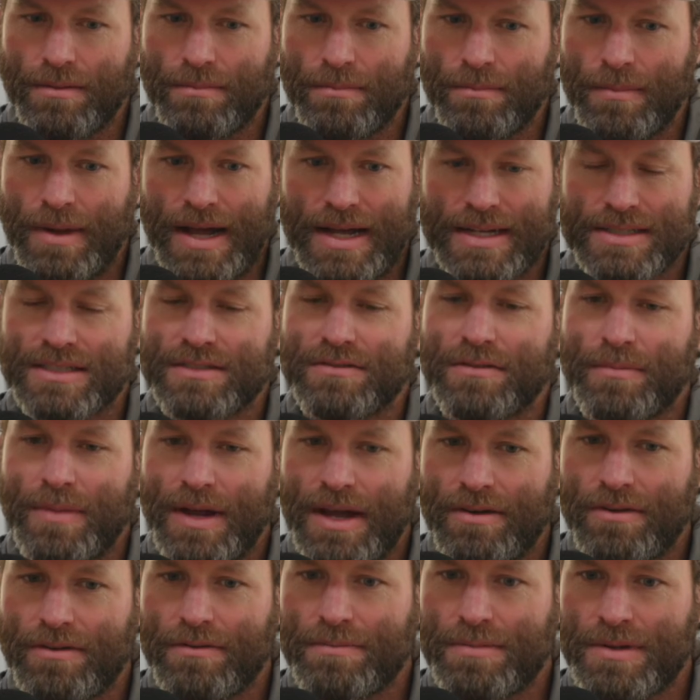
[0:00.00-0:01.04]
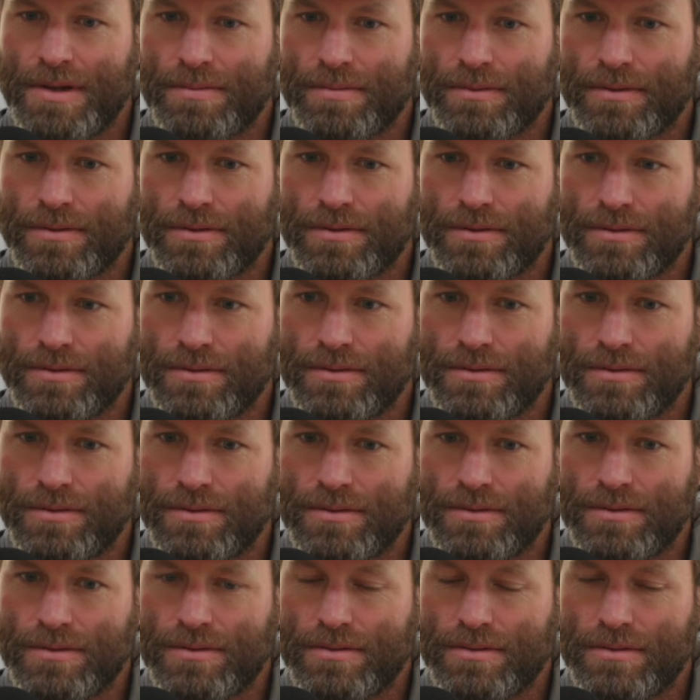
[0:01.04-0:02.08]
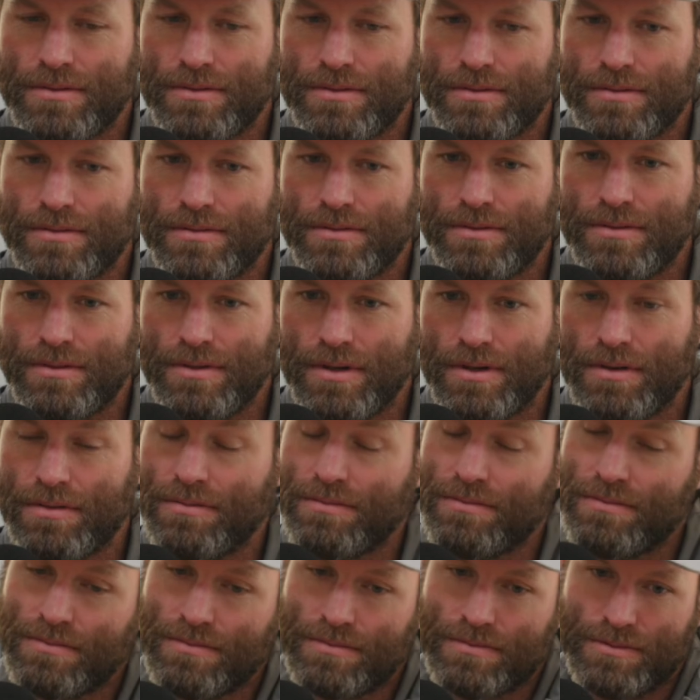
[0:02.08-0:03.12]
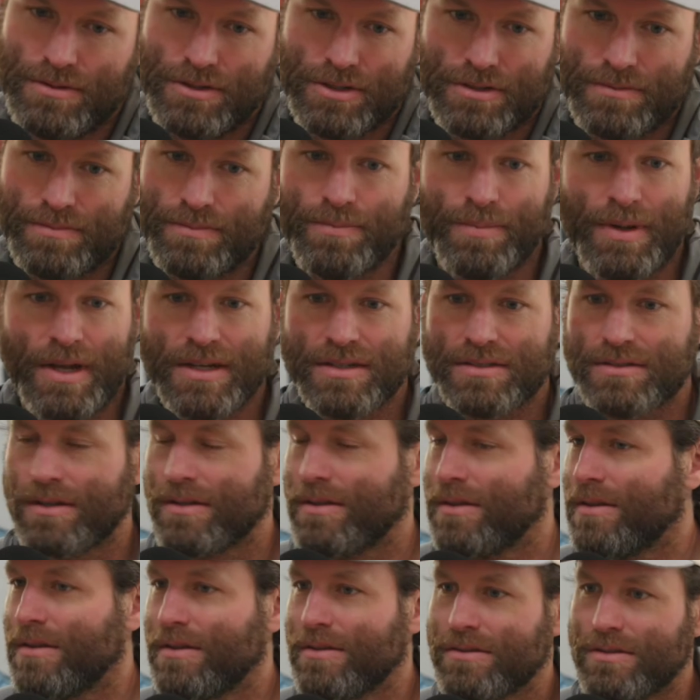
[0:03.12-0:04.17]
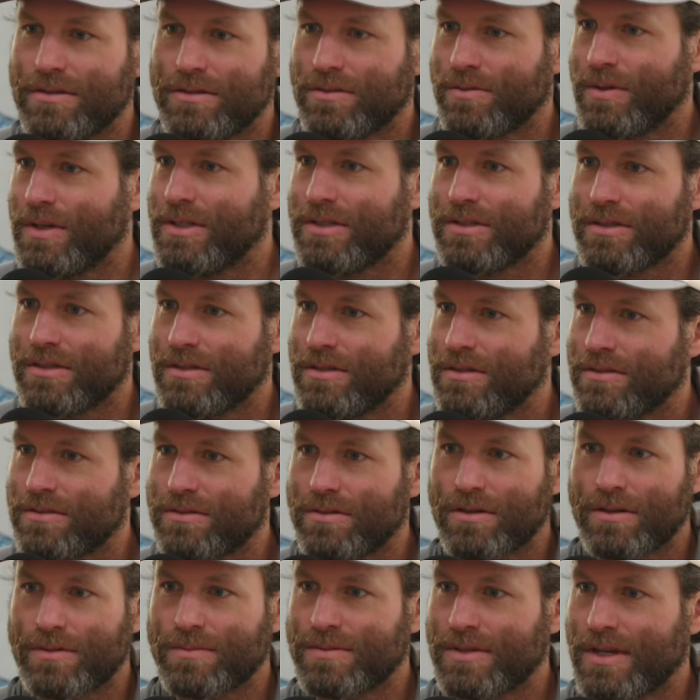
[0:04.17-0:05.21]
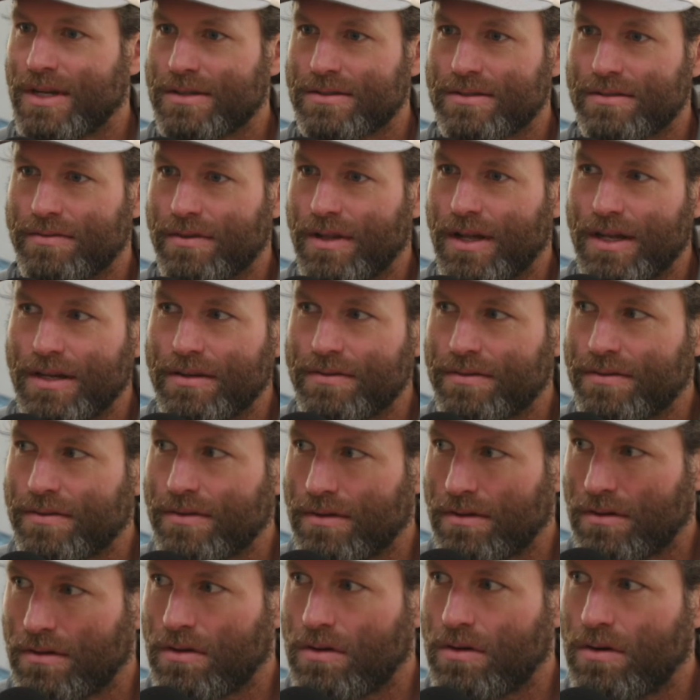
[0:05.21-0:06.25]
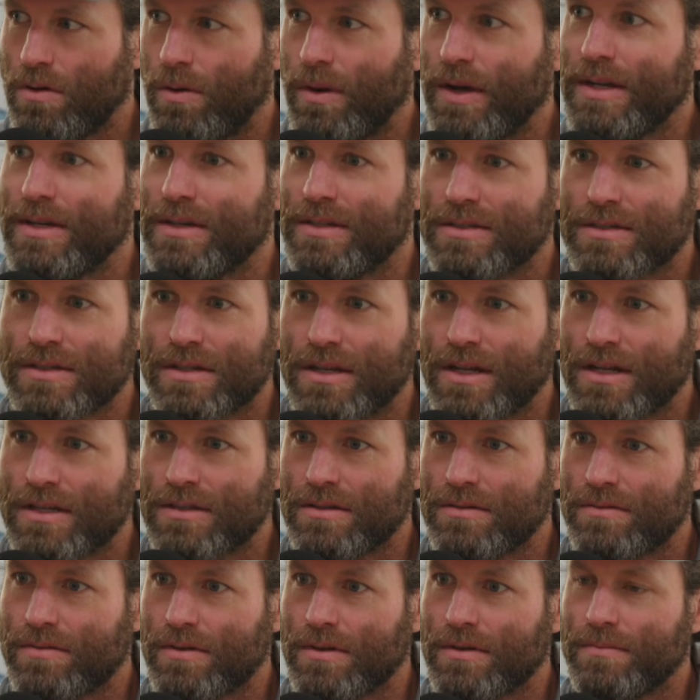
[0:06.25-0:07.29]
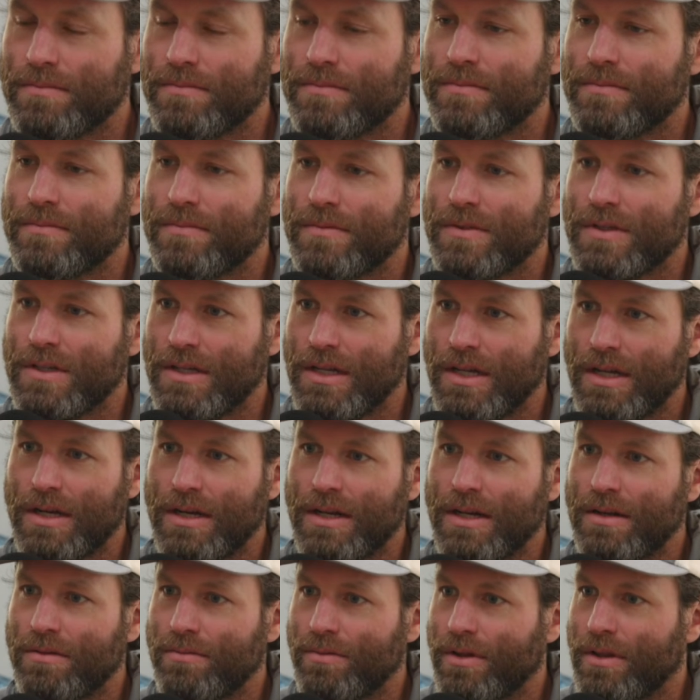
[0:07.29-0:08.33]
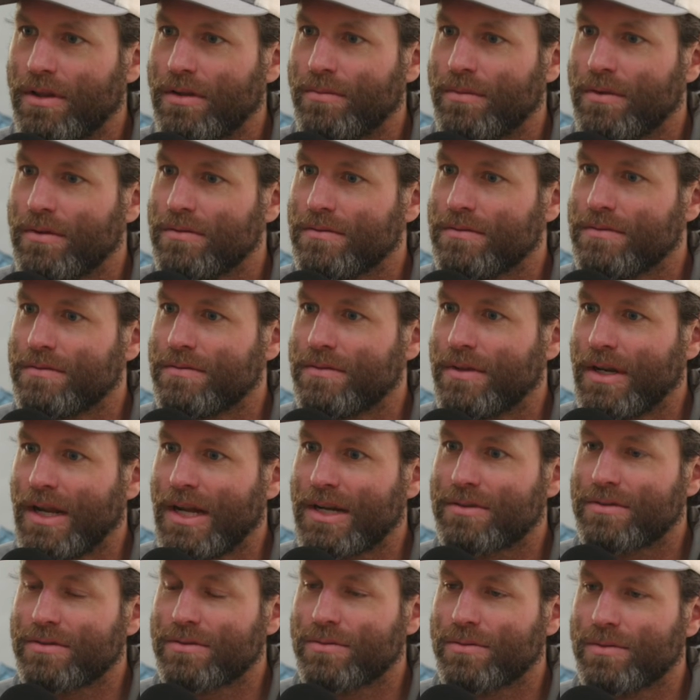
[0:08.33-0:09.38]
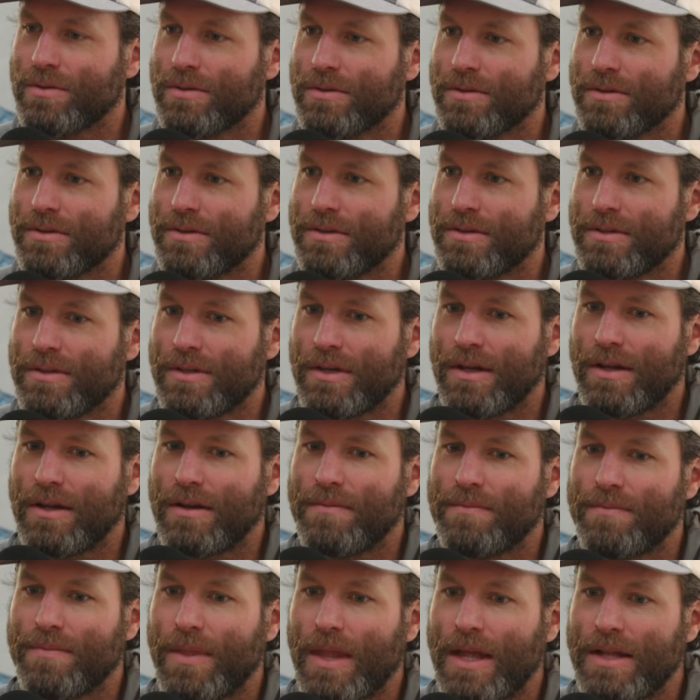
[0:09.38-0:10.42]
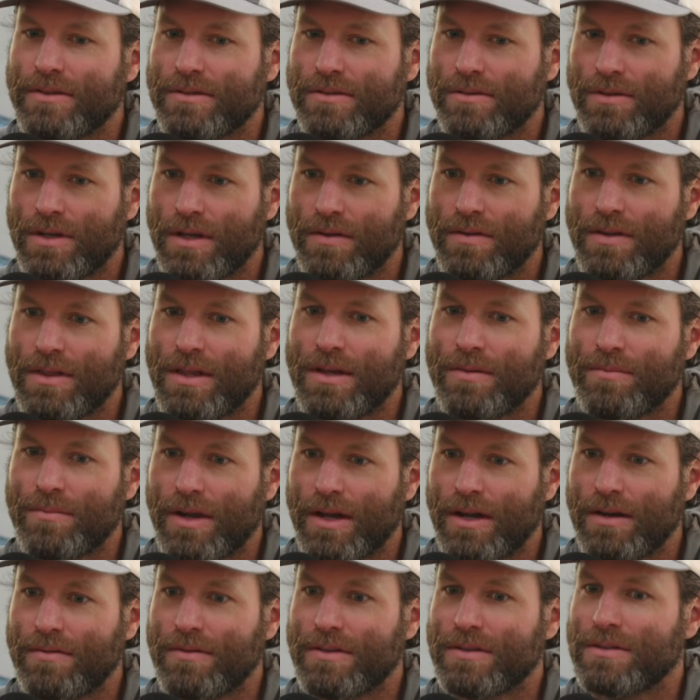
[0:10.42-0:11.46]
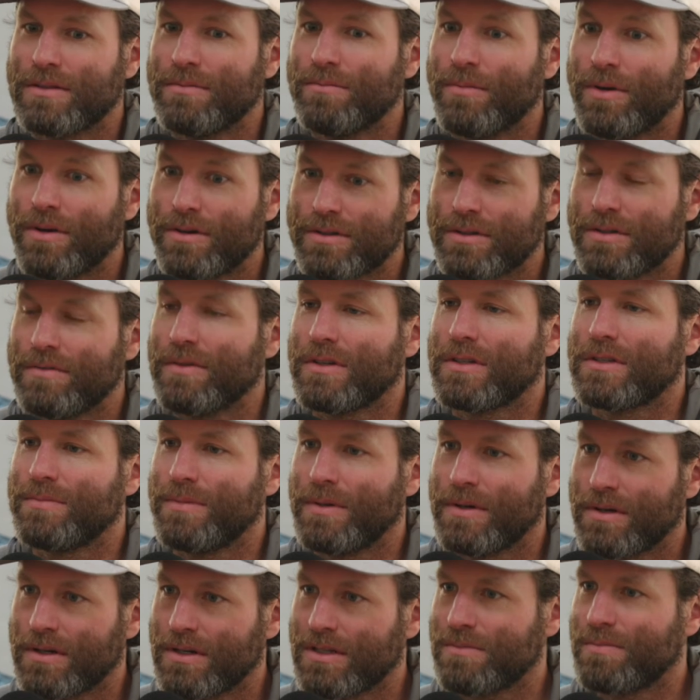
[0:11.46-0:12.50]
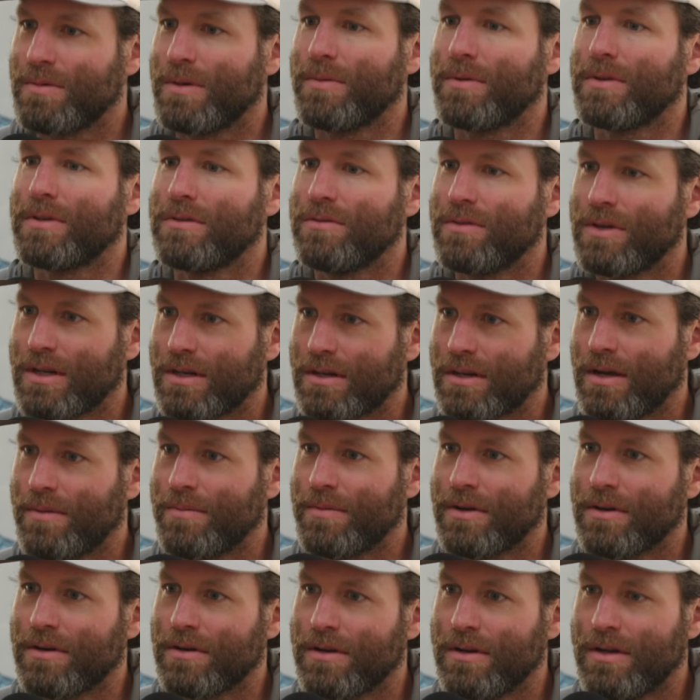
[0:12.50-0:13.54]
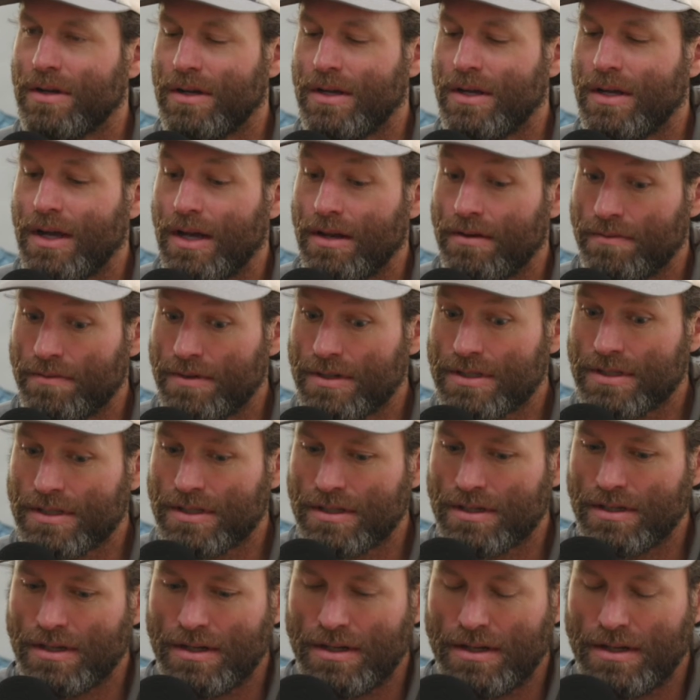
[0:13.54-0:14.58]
massive amount of people who, just based on the situation and circumstance of life, they're quite disconnected from the day-to-day rhythm of the natural world. And so giving them kind of this immersive experience, people that do get to come here and visit,